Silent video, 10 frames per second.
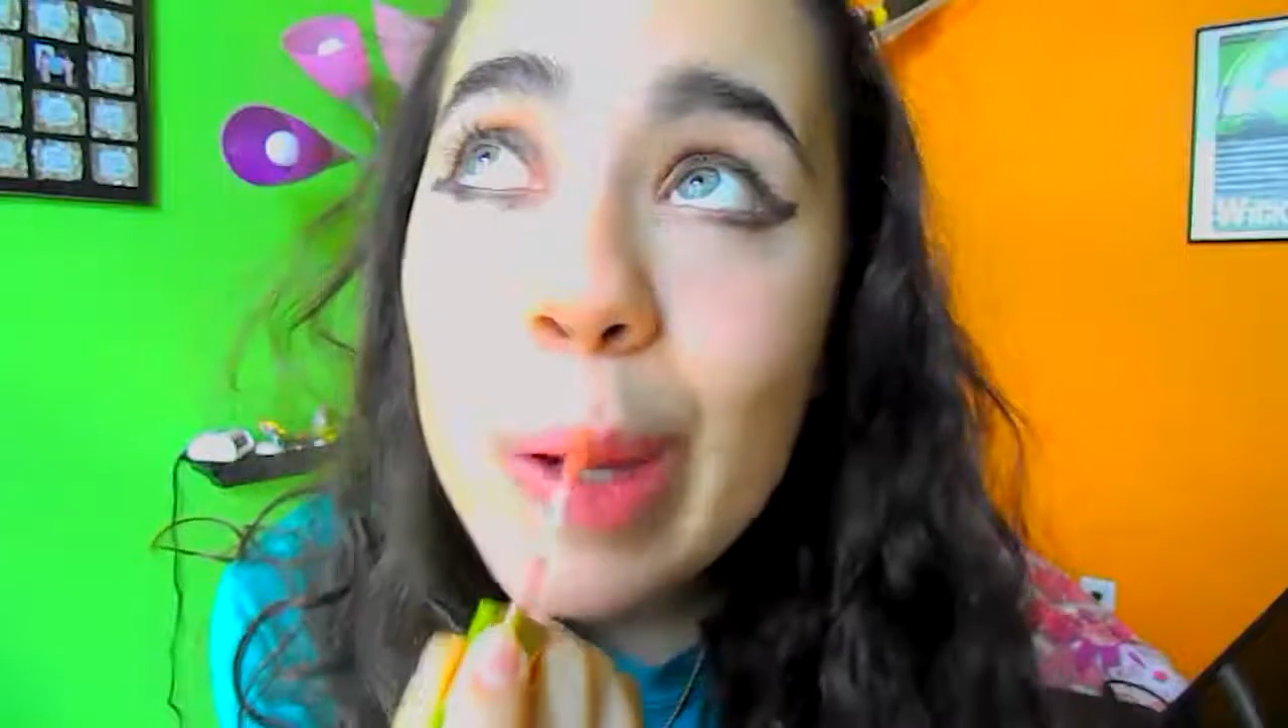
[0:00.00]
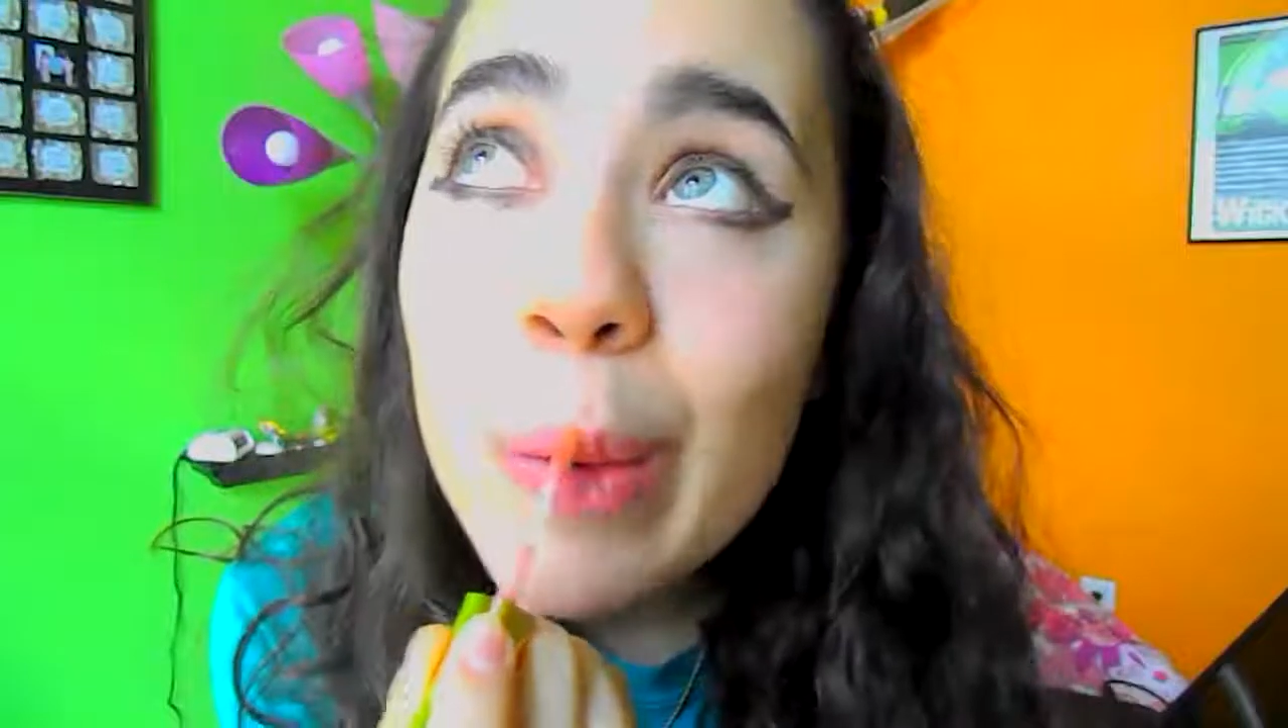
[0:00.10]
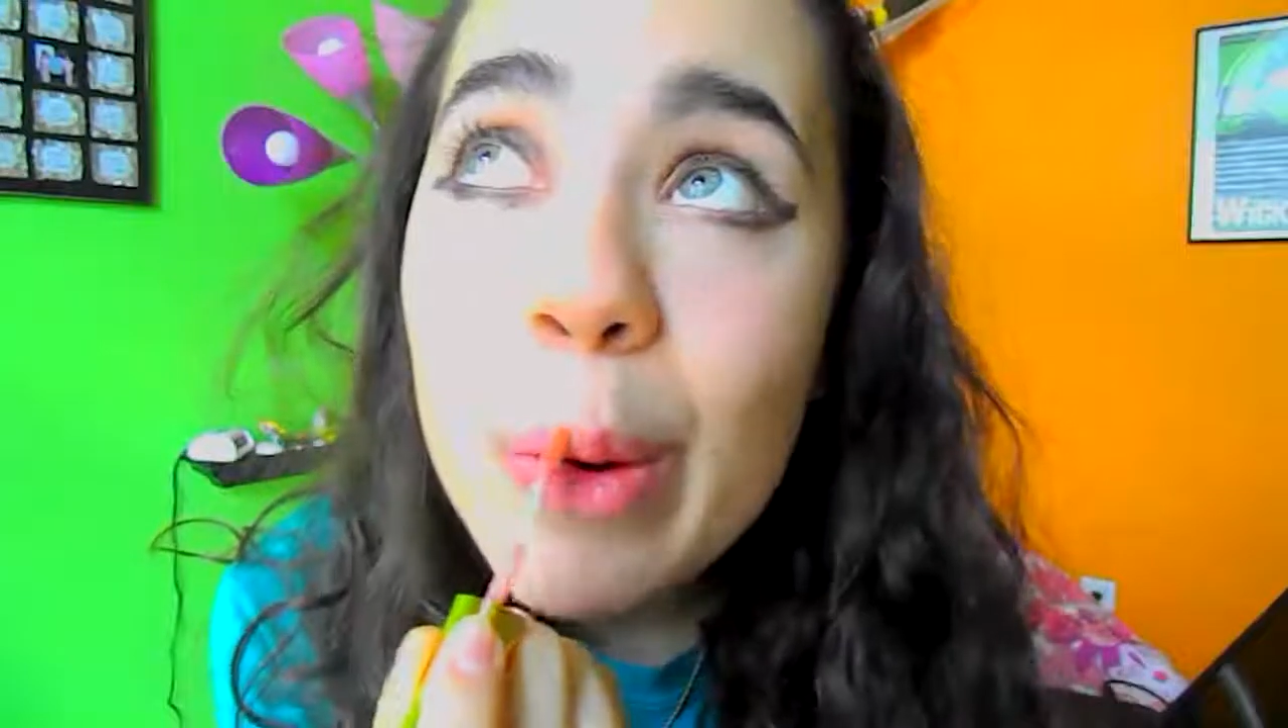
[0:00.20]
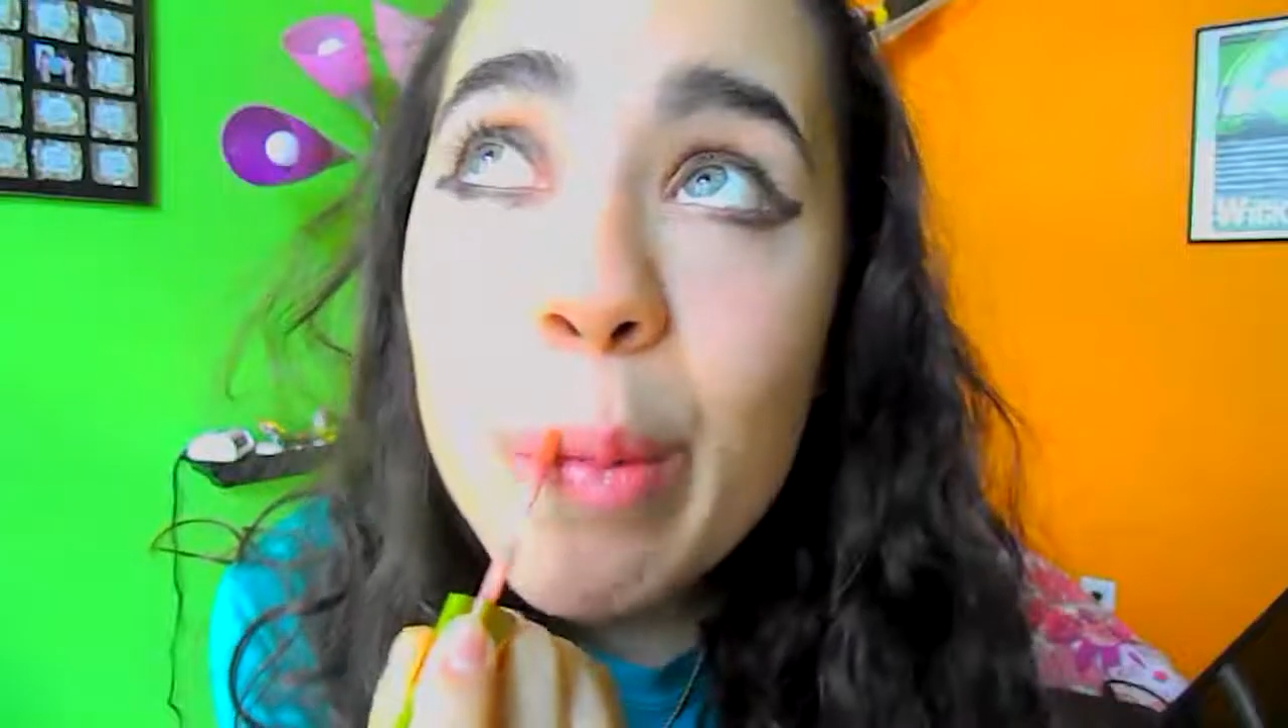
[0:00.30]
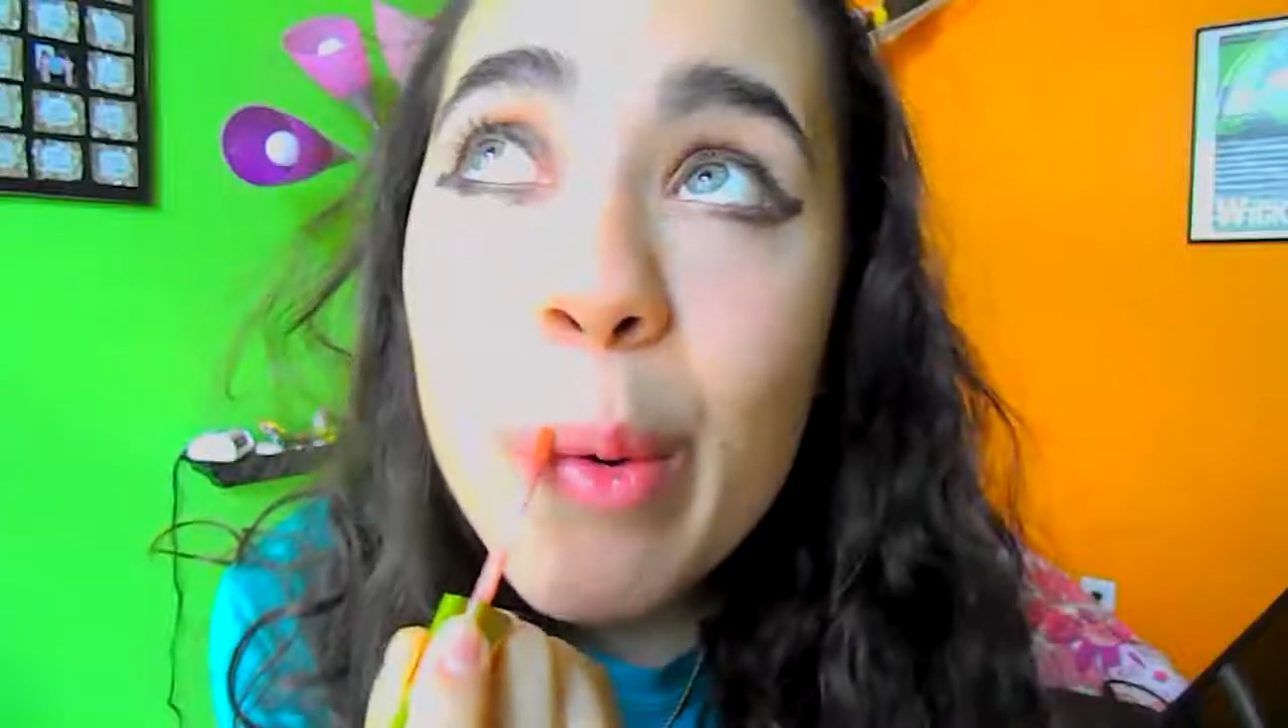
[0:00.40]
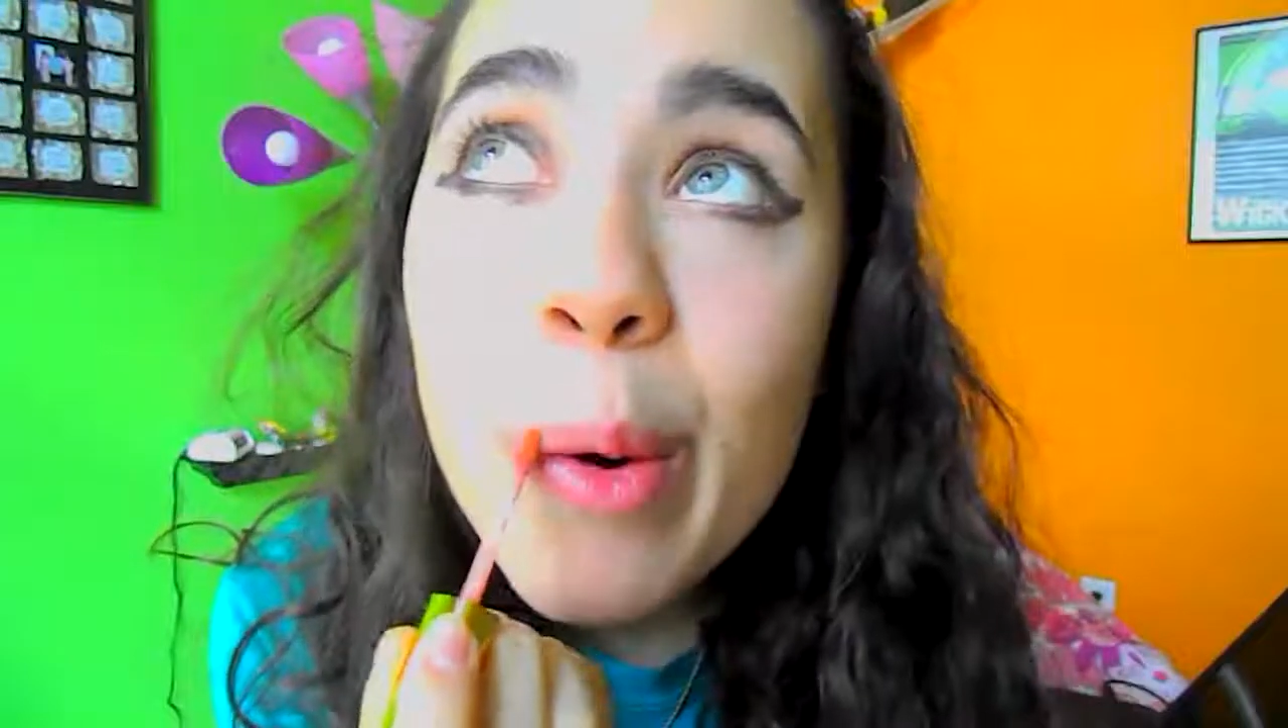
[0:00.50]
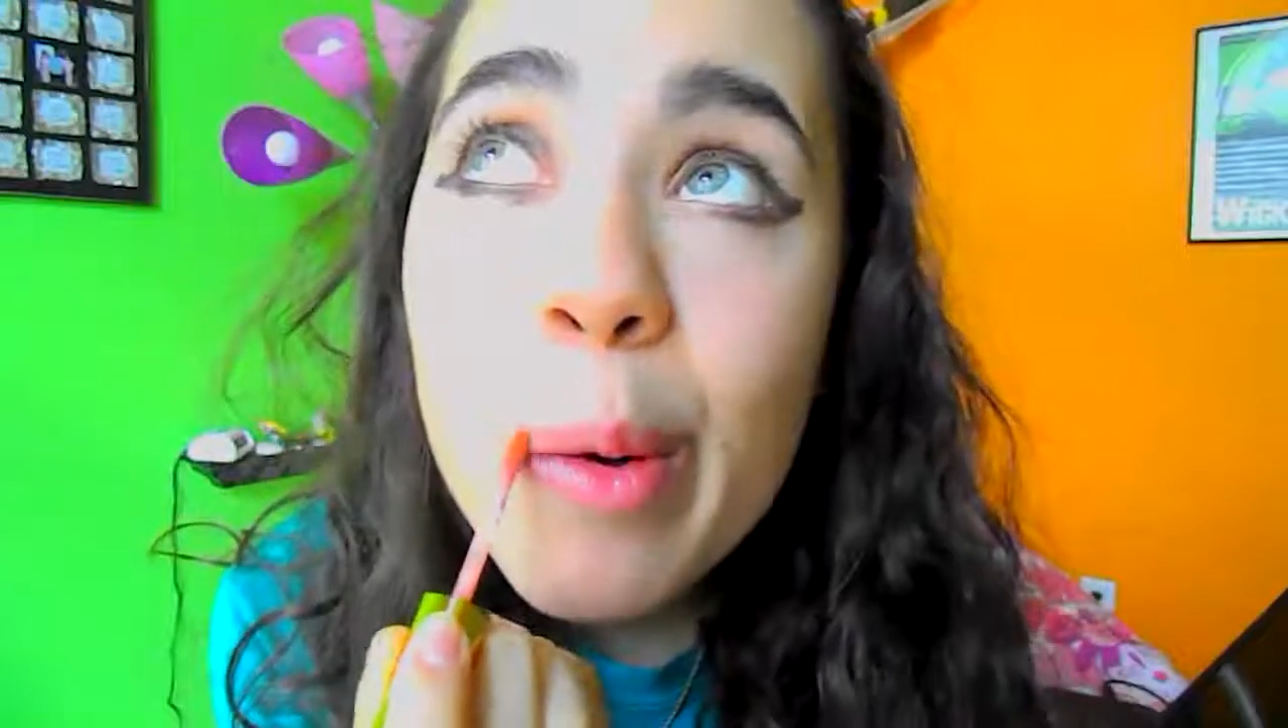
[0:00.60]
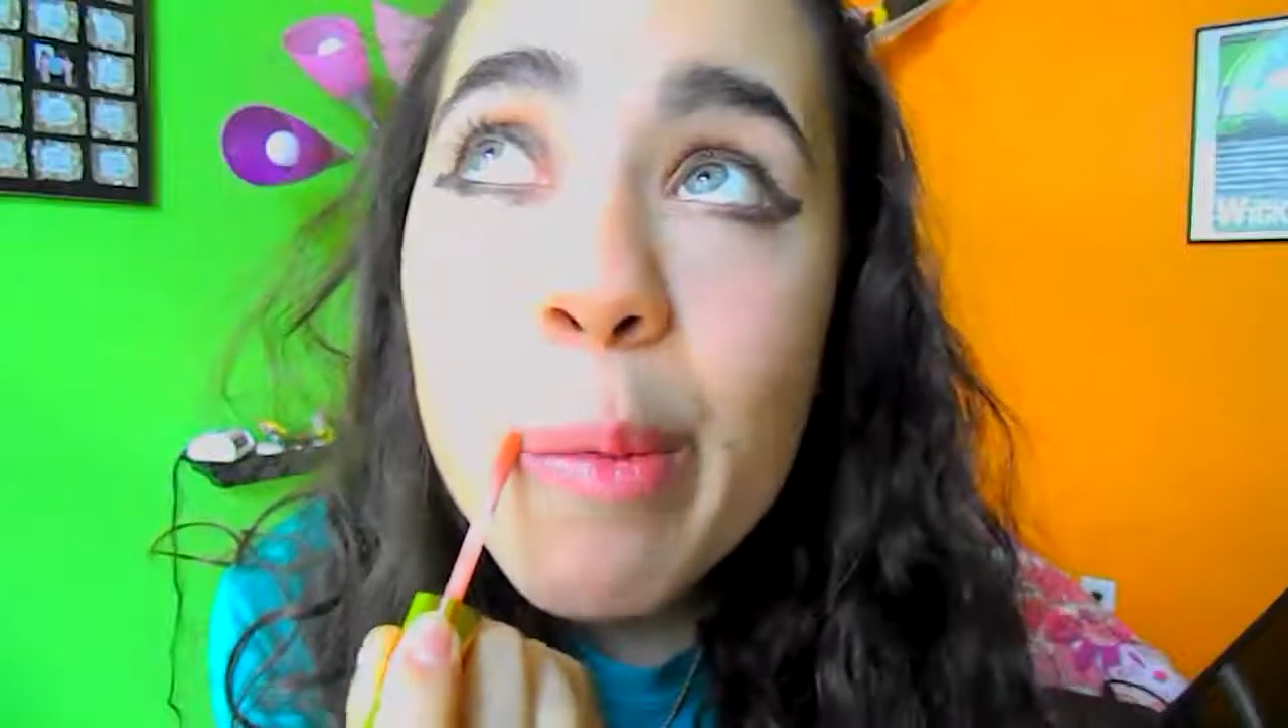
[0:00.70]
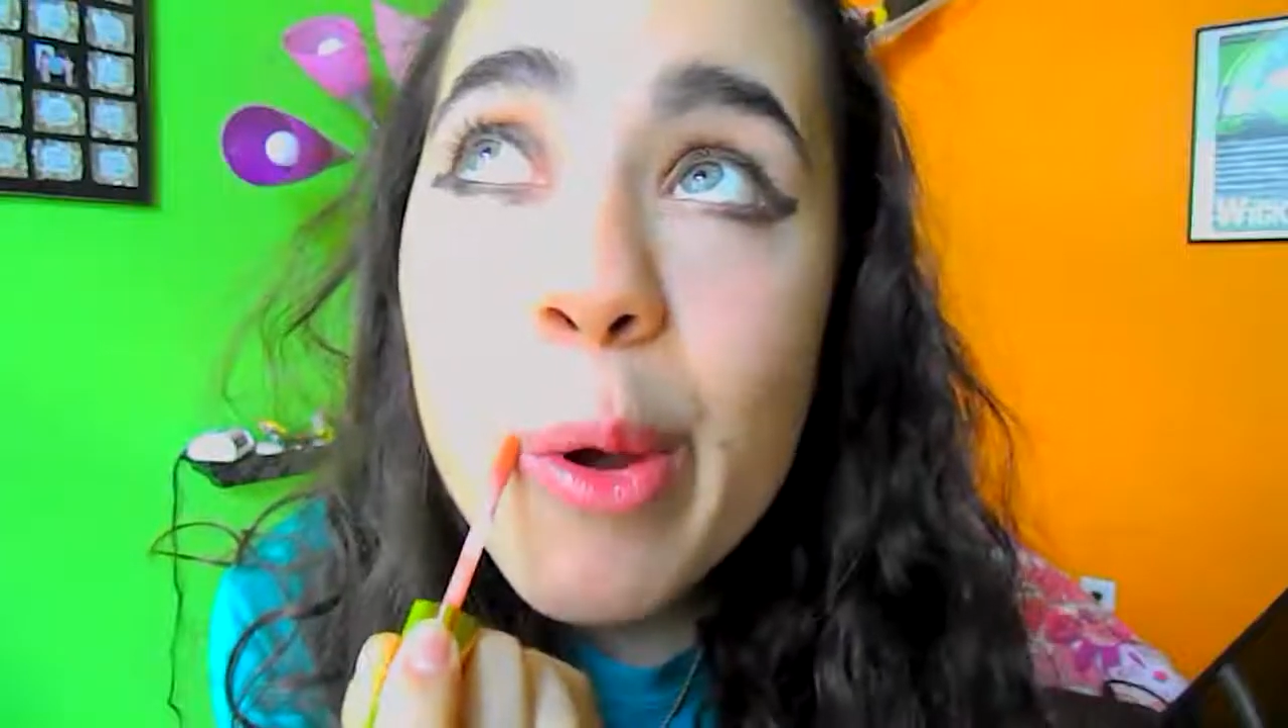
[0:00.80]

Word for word: you were born